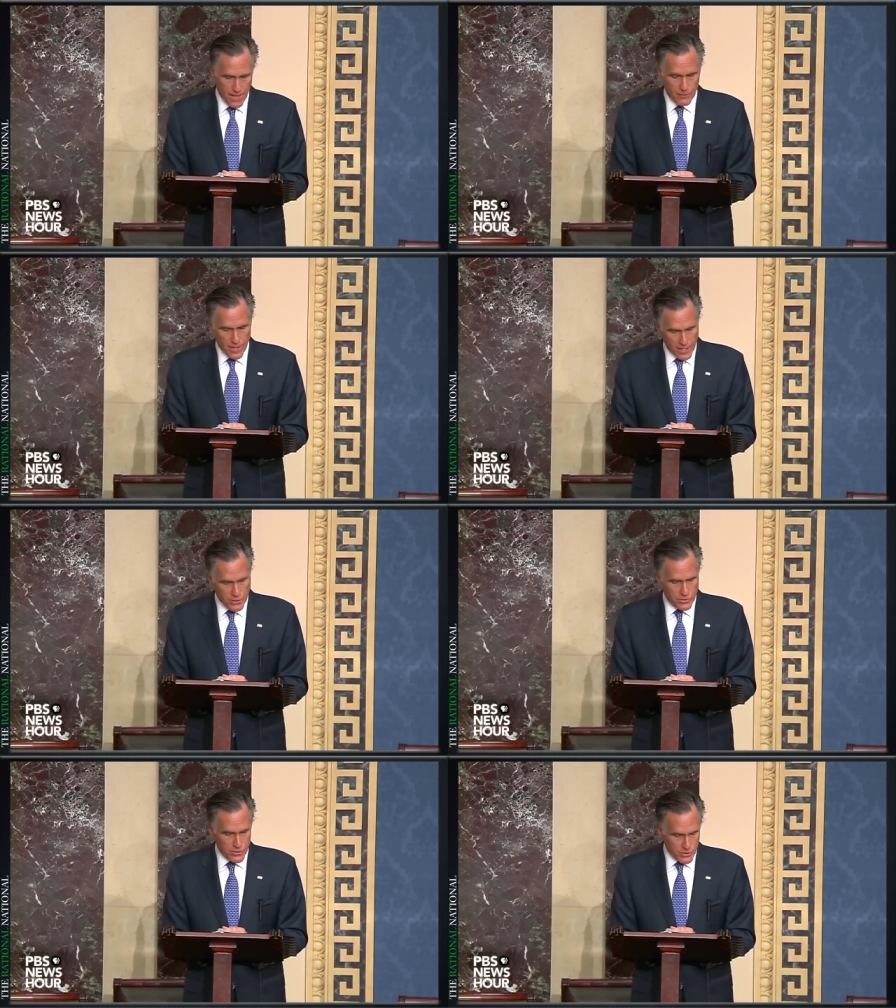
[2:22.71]
our
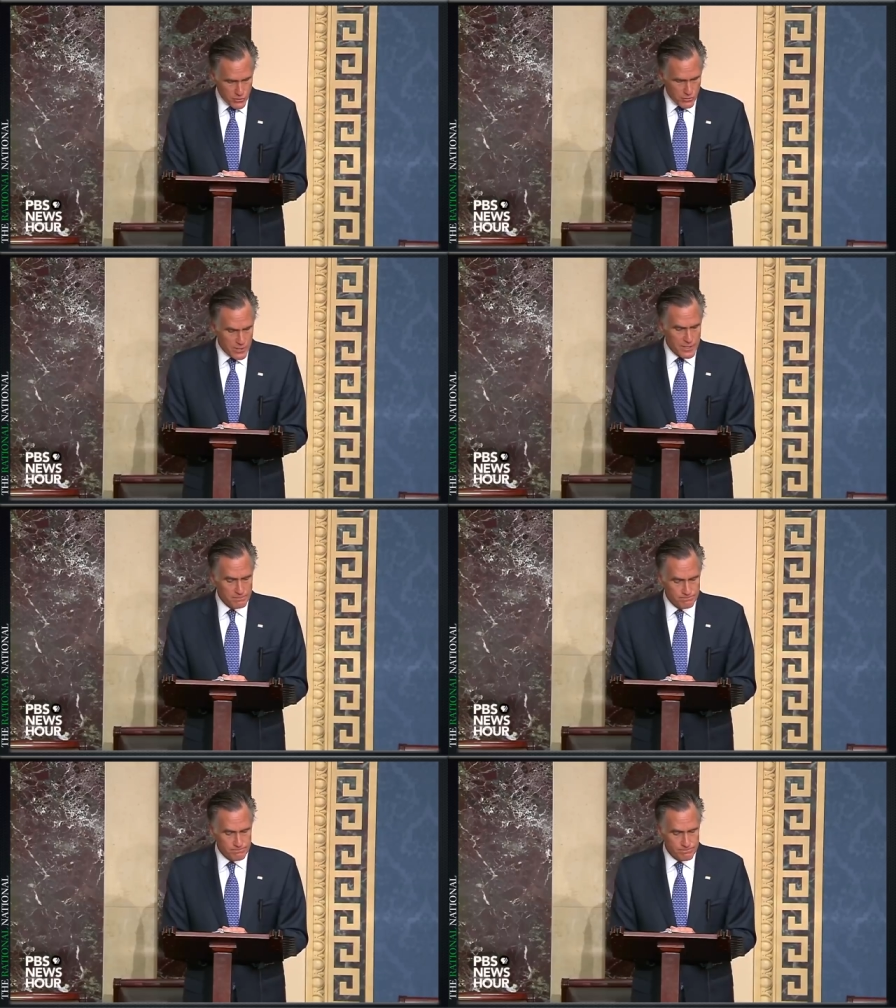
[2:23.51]
national security,
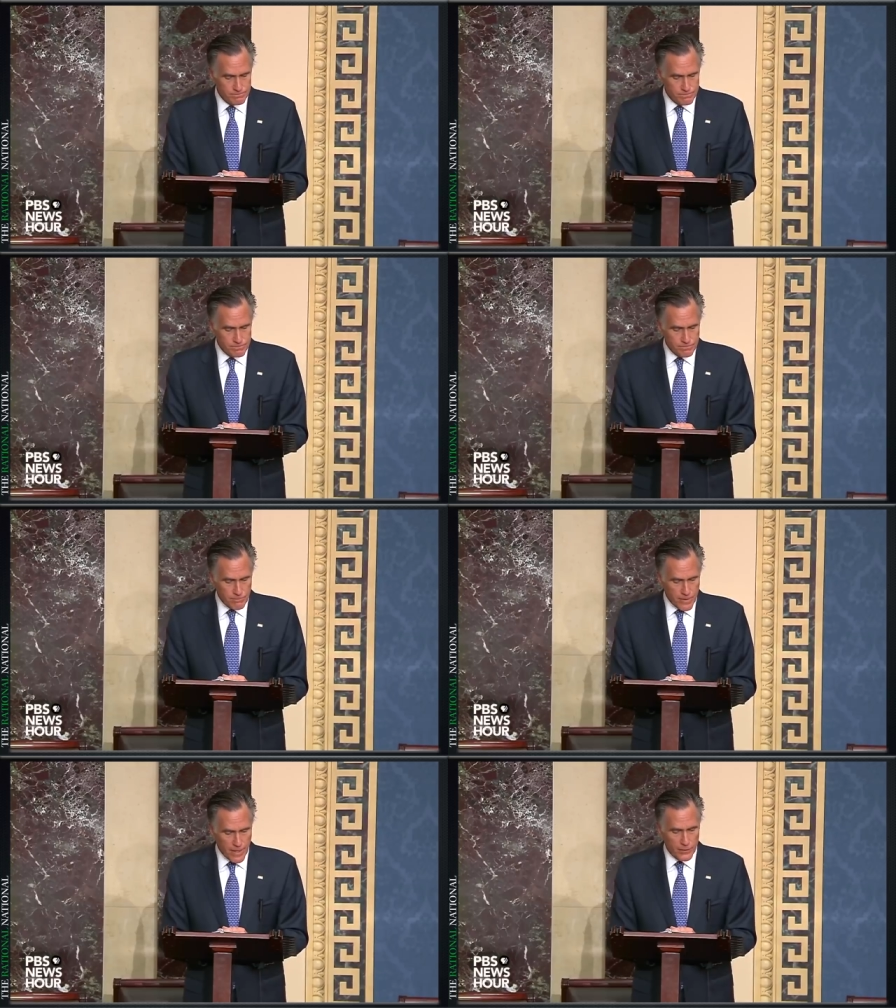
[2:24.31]

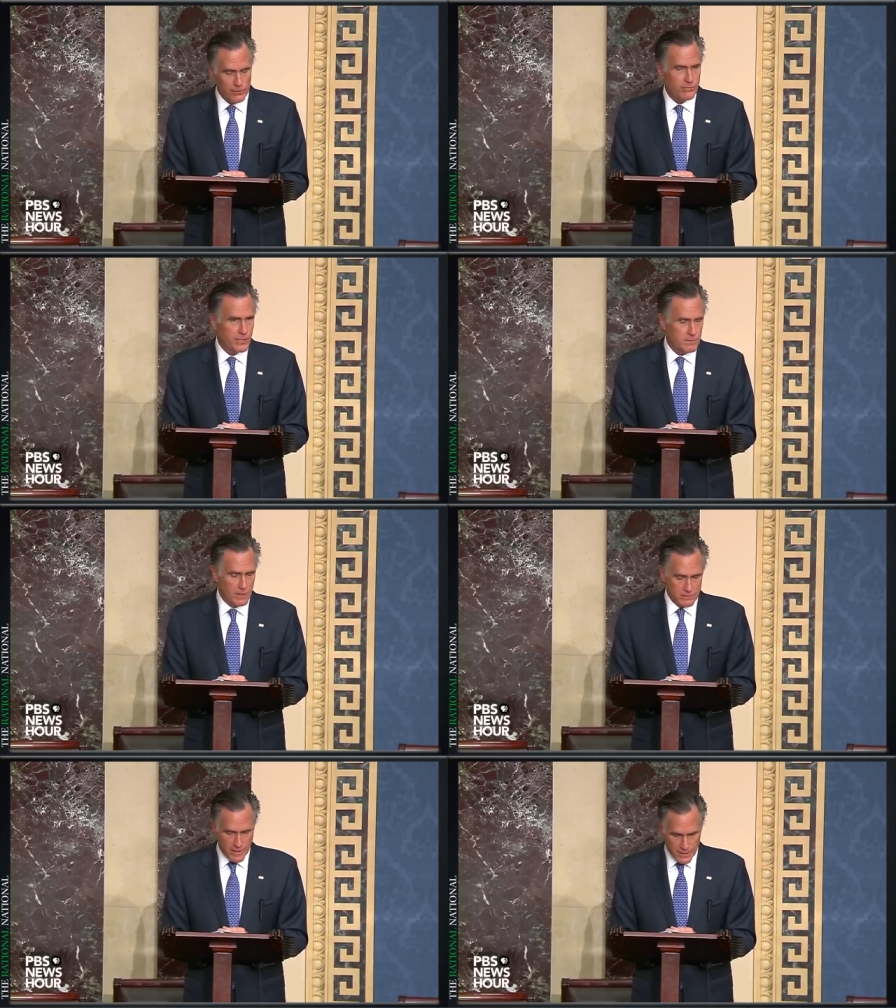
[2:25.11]
and our
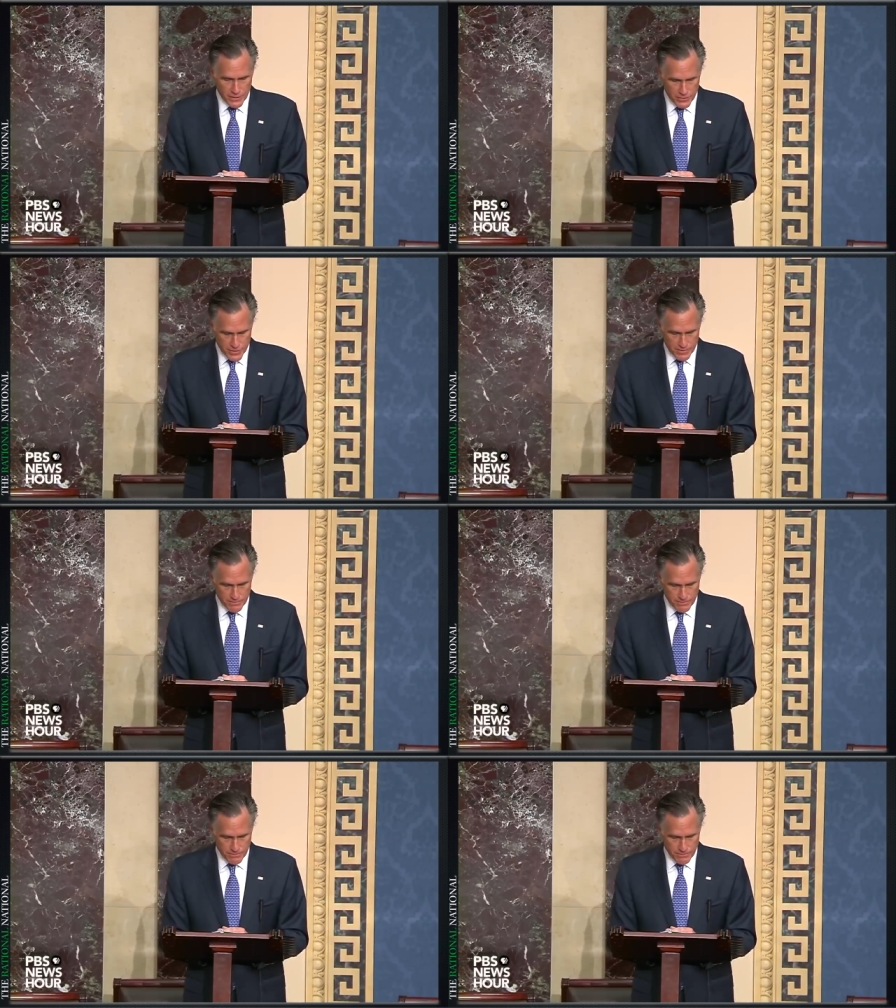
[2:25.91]
fundamental values.